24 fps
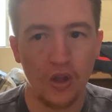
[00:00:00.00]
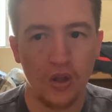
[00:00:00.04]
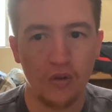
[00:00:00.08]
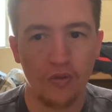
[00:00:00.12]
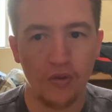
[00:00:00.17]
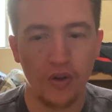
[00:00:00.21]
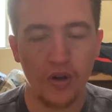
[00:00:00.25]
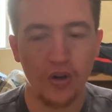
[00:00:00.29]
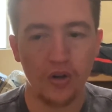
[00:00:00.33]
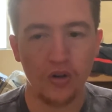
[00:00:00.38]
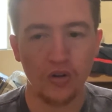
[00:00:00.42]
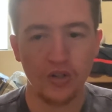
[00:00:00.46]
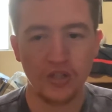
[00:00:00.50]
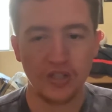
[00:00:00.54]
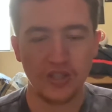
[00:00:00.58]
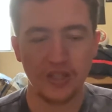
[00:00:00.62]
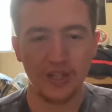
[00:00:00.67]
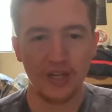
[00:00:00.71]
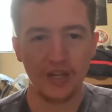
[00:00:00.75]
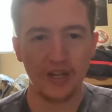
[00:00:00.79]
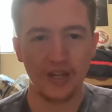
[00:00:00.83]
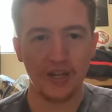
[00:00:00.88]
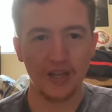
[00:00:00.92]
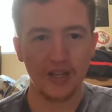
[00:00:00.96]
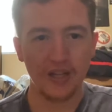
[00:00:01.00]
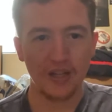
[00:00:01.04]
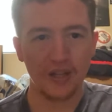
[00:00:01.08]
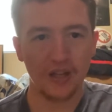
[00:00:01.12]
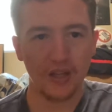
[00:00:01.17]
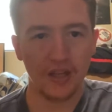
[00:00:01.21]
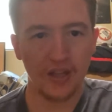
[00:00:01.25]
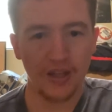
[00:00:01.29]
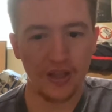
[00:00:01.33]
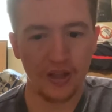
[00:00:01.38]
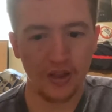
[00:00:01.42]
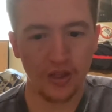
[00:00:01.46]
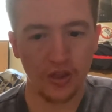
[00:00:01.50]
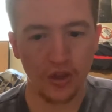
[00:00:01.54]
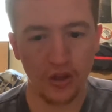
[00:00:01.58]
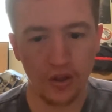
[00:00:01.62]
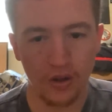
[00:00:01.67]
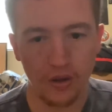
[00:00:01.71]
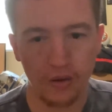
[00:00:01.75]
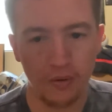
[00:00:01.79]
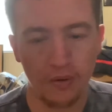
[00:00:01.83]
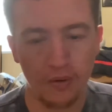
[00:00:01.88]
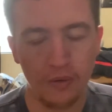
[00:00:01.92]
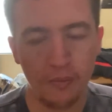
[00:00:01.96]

rehearsing it in the